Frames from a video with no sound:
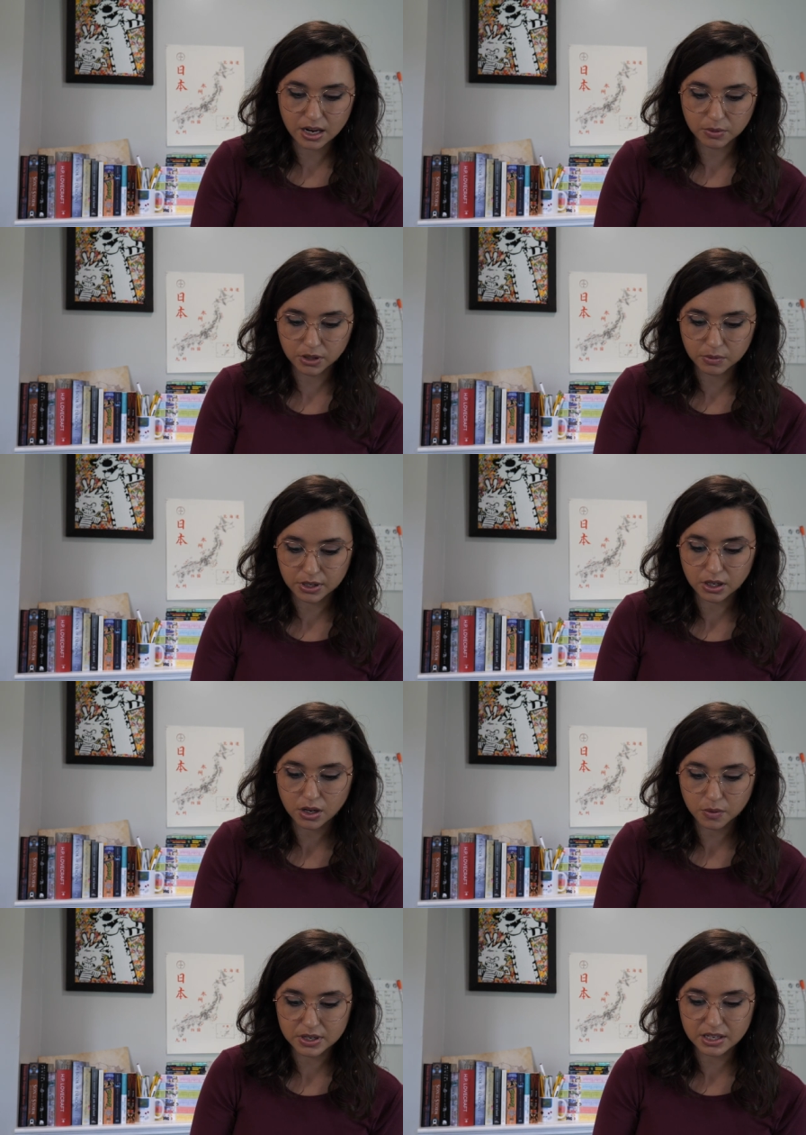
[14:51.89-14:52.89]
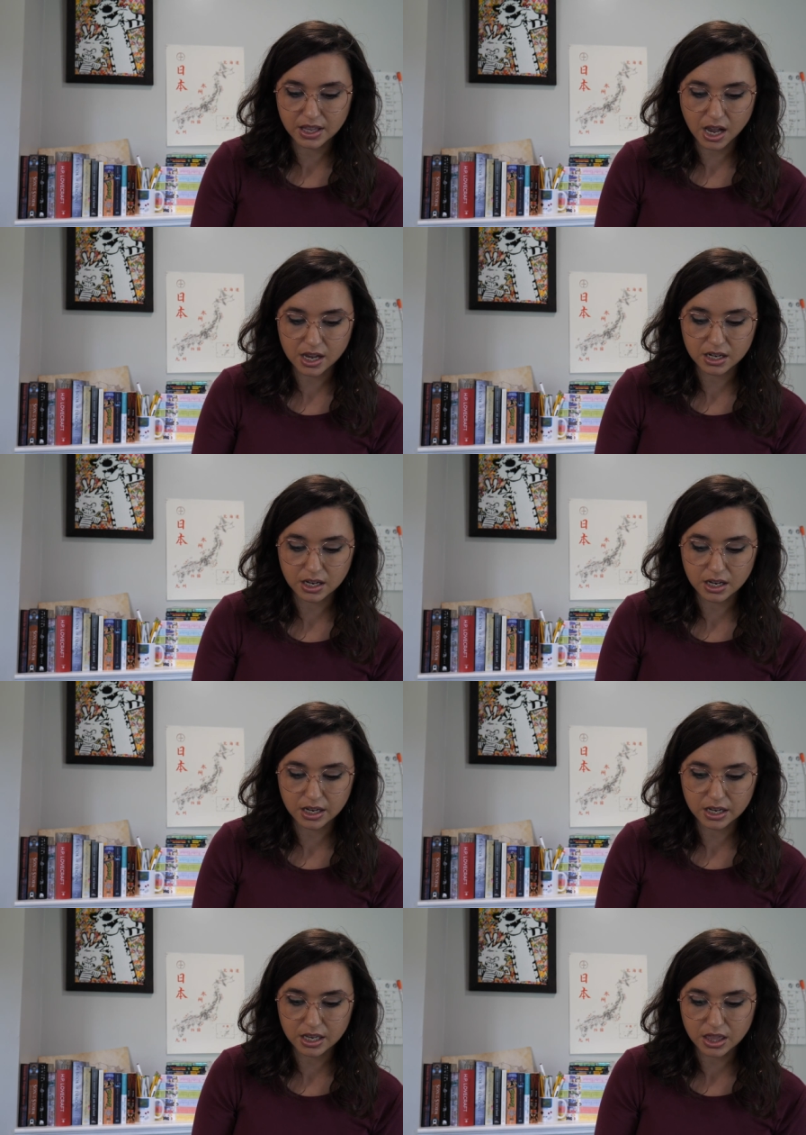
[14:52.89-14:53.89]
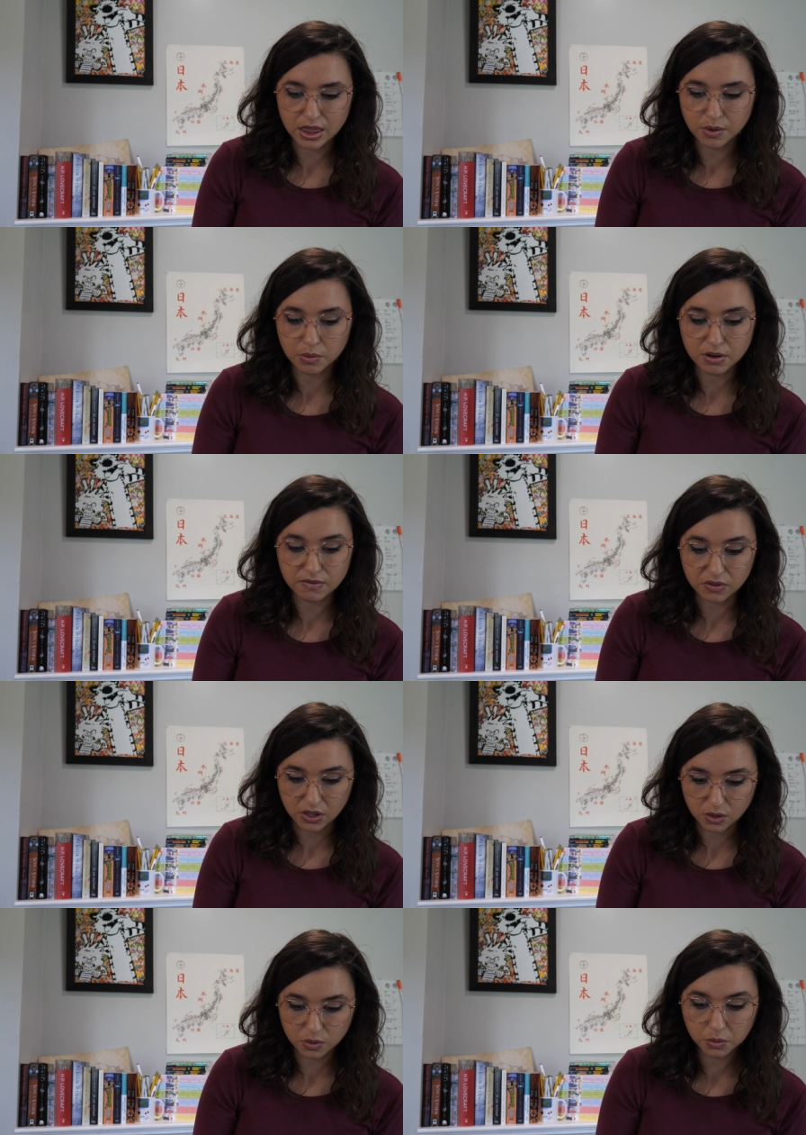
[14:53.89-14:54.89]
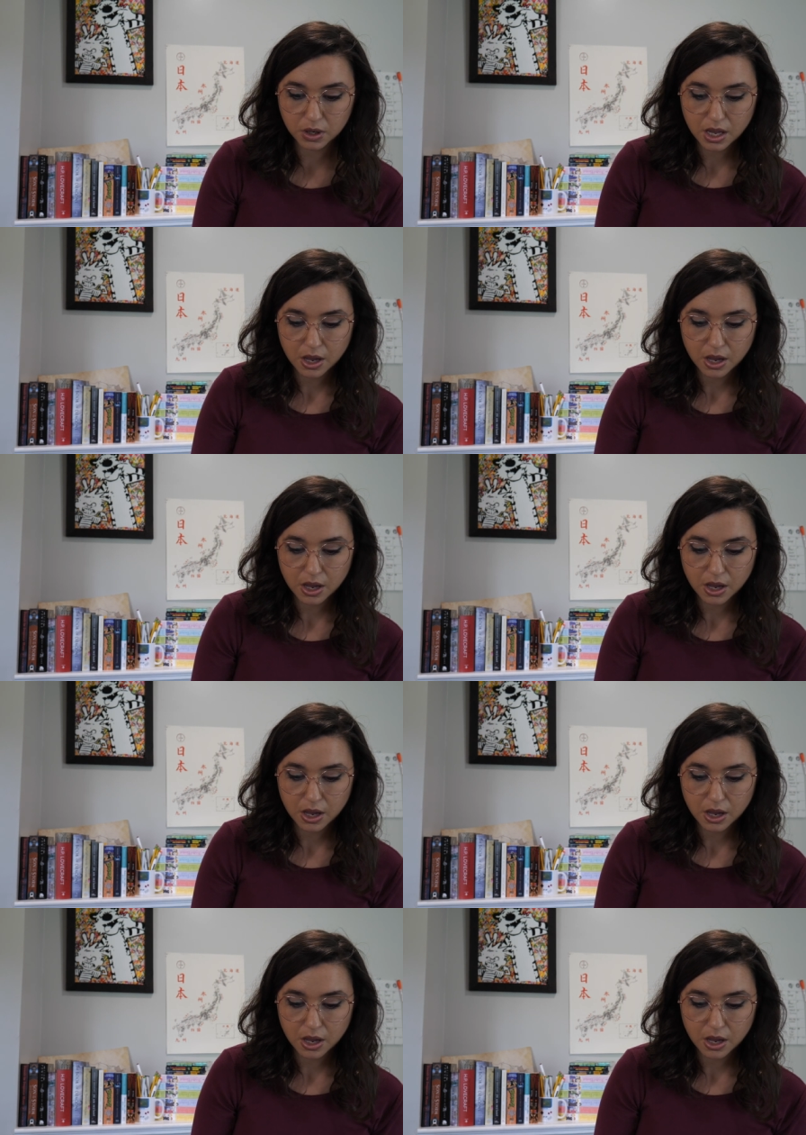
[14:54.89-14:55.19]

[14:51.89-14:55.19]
I really want to go into that uh, in the review,